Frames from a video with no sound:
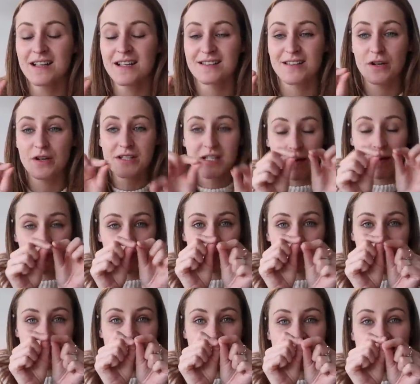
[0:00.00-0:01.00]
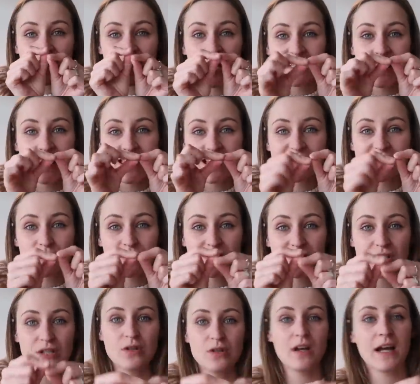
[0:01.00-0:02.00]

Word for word: So to be knitting like this with two